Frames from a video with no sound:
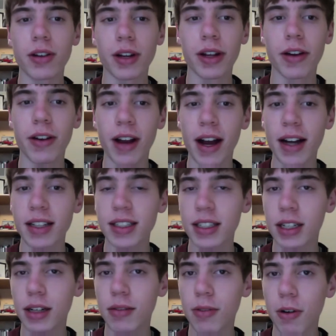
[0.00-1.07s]

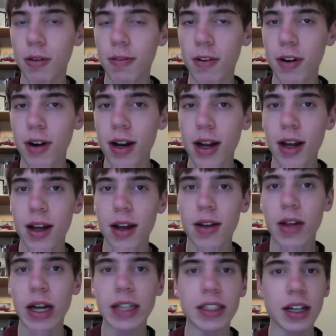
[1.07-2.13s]
Curiosity rover that is